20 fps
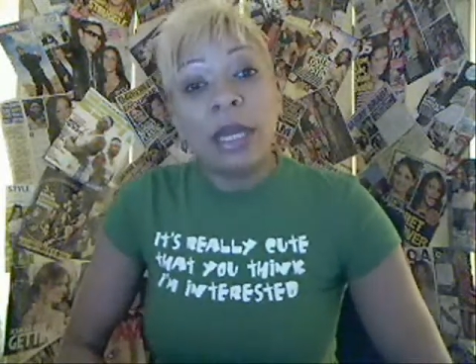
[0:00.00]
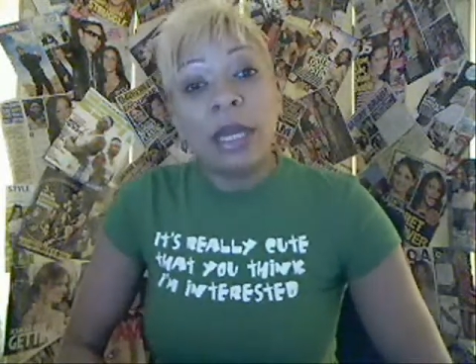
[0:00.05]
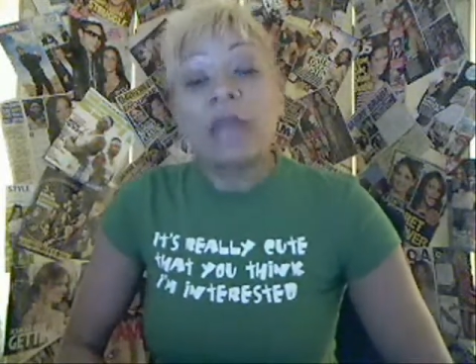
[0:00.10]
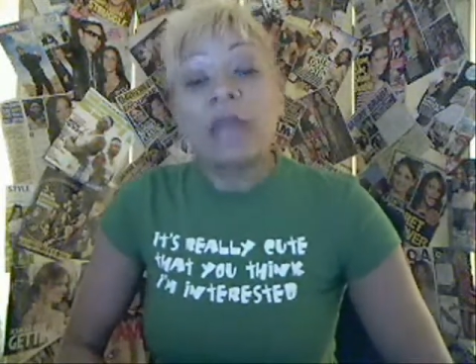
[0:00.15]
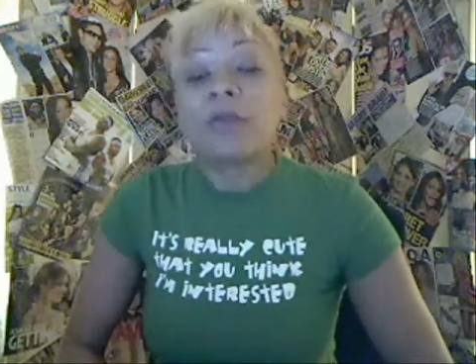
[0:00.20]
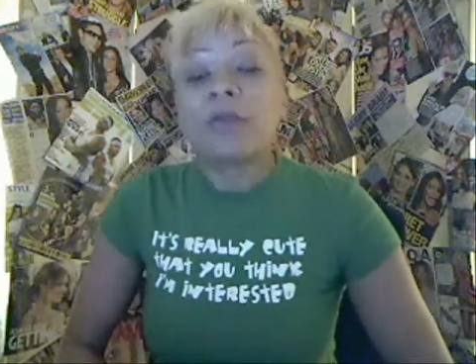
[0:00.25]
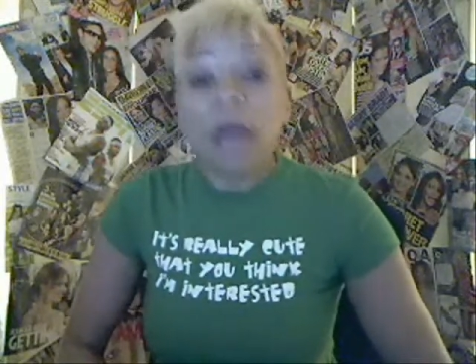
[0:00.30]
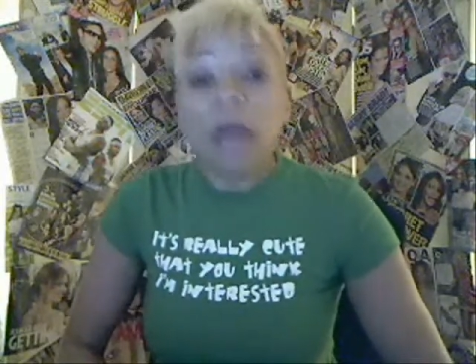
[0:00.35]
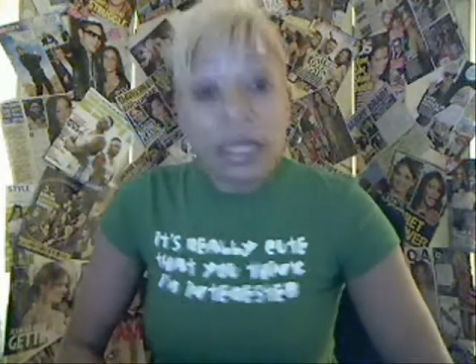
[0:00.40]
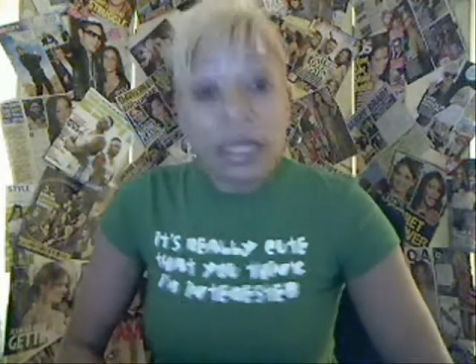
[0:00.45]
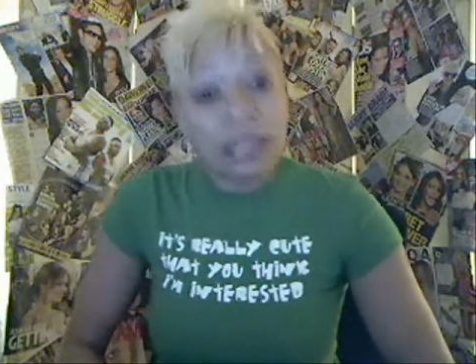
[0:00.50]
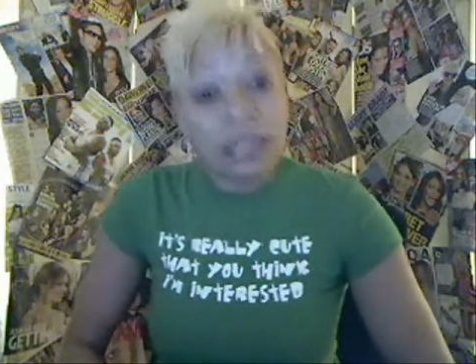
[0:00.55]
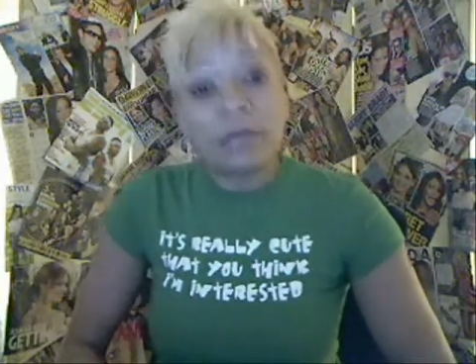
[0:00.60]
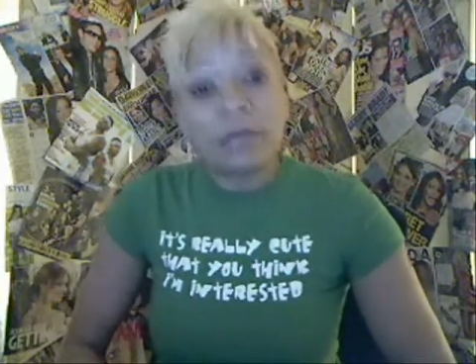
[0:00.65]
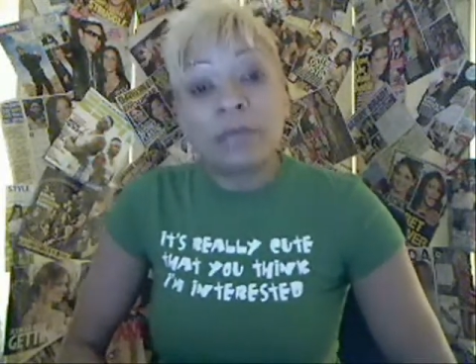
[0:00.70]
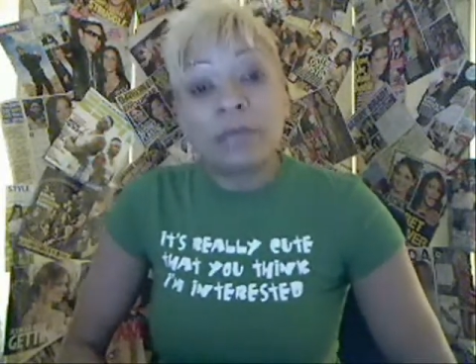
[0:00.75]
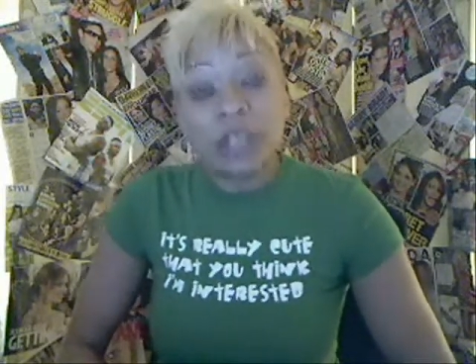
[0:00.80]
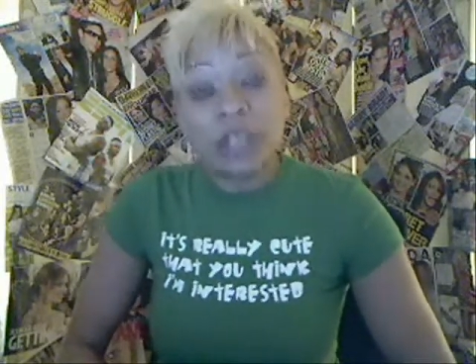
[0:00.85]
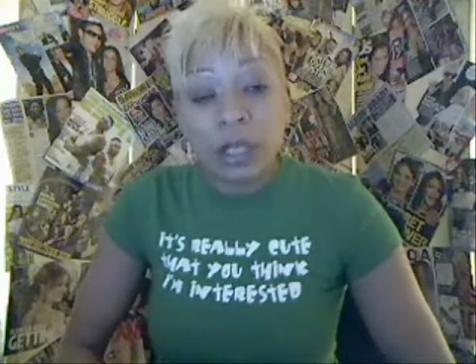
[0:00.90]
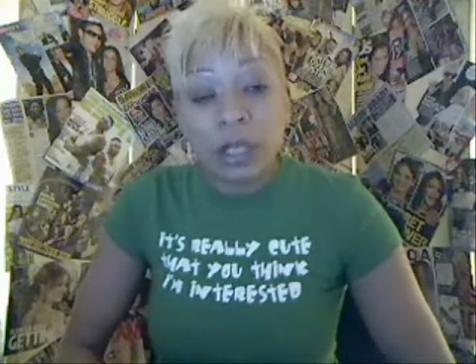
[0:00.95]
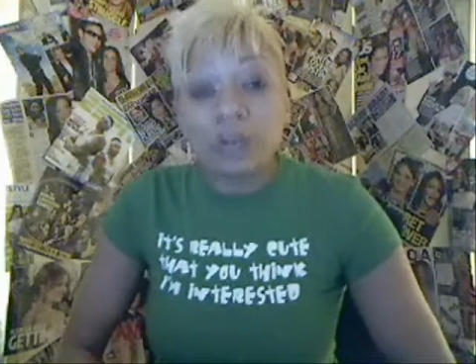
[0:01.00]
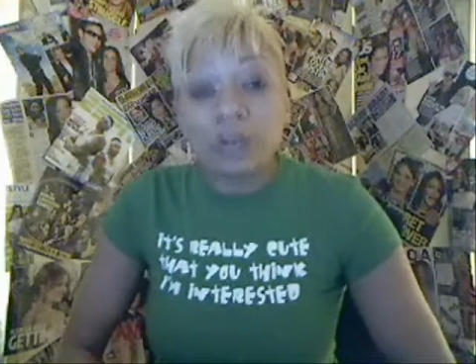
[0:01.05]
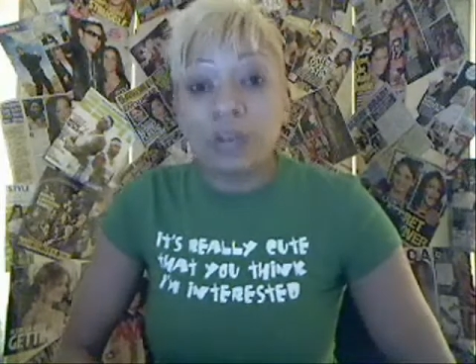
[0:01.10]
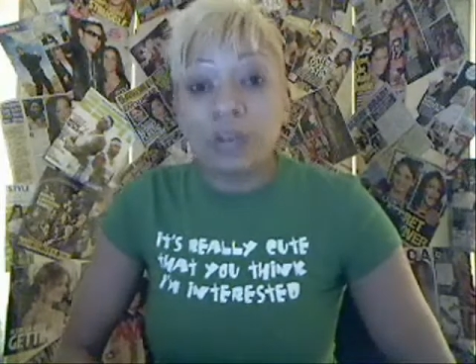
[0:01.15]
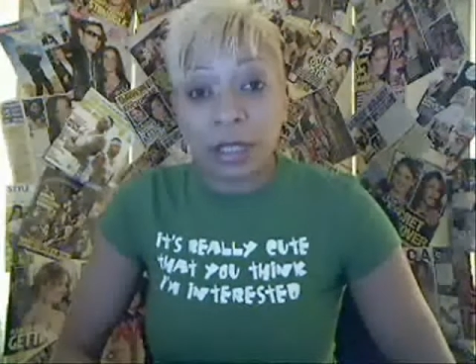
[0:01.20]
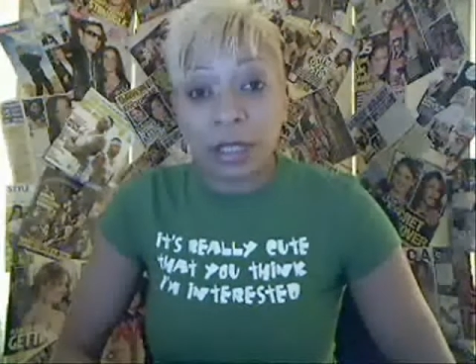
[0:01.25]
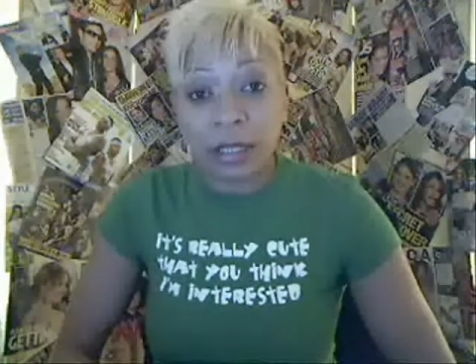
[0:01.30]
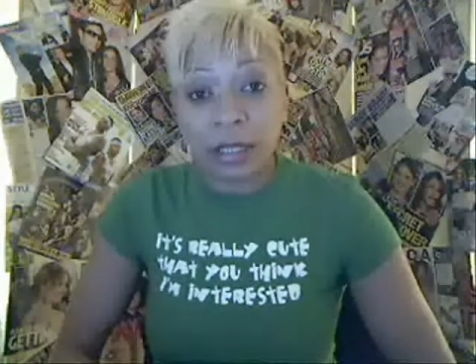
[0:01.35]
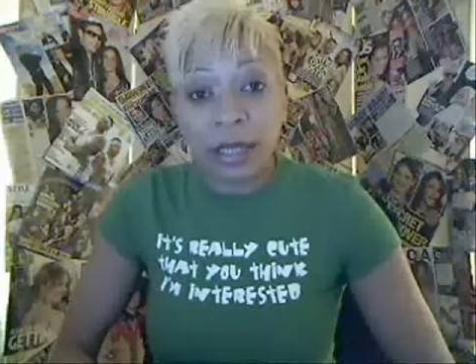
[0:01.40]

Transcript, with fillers: and raise them children.